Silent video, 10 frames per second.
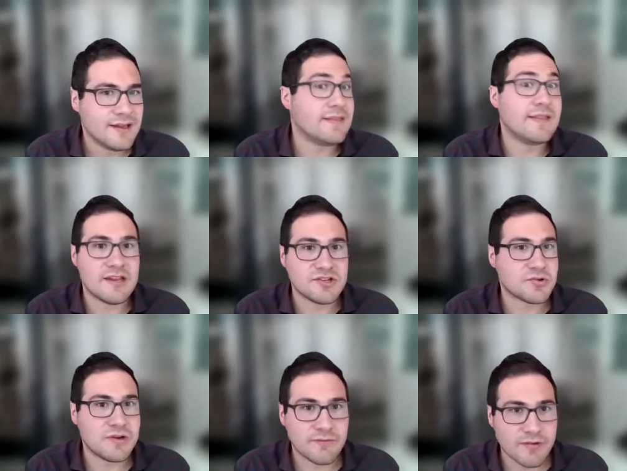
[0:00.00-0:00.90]
in the
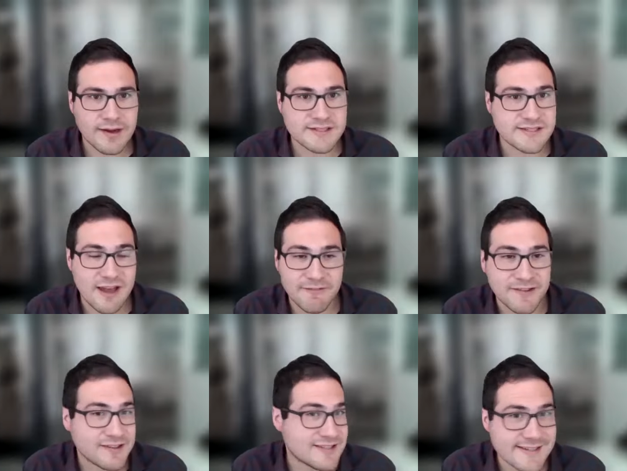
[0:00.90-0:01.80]
history of Reg CF
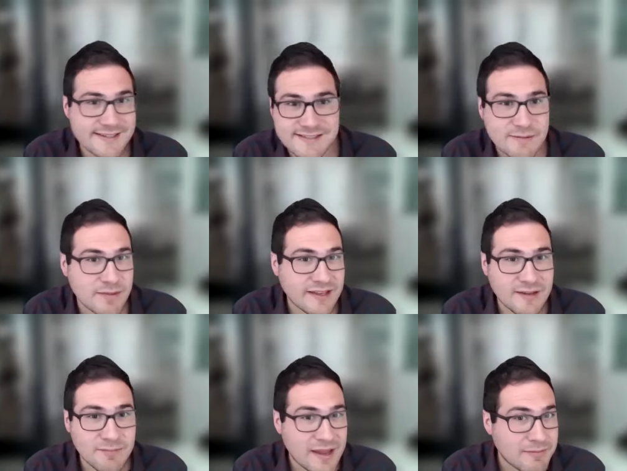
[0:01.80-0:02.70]
at 60
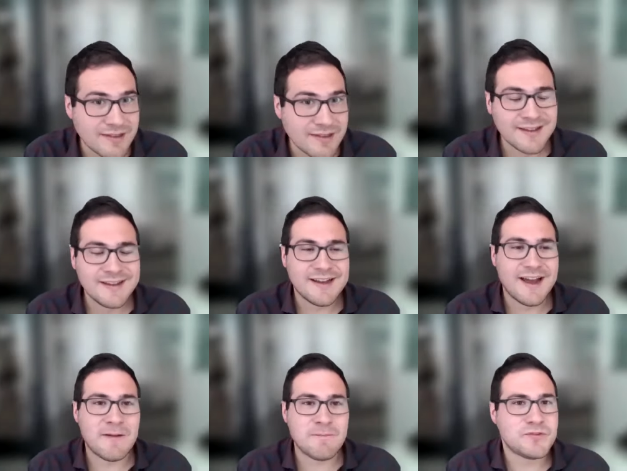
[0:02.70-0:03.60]
million, maybe.
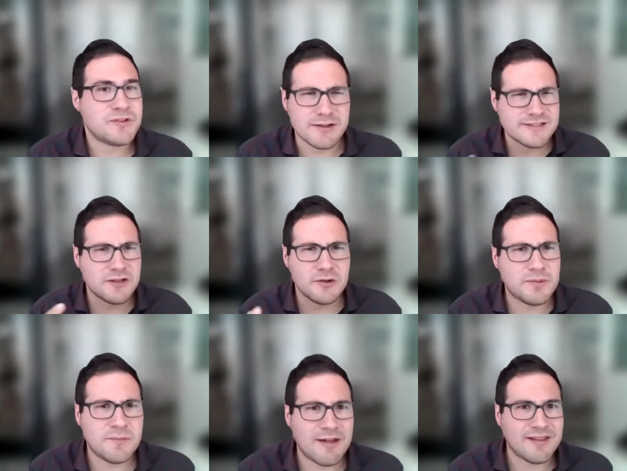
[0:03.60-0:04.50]
Um, so tell us a little
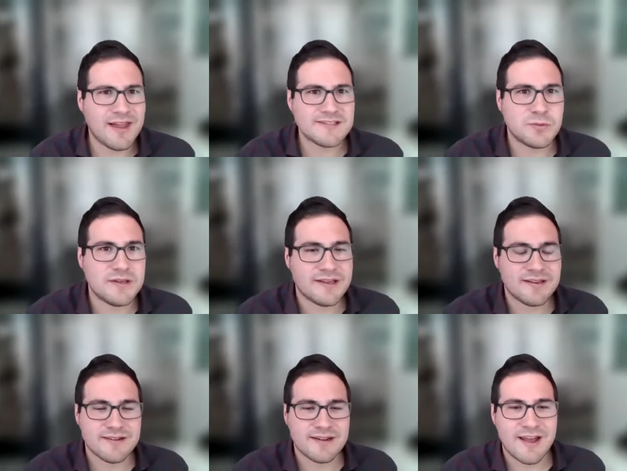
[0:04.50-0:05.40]
bit about last week
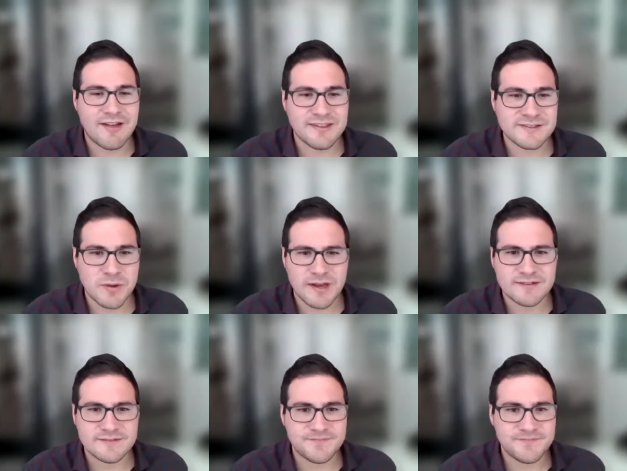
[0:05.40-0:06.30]
and, and how things went.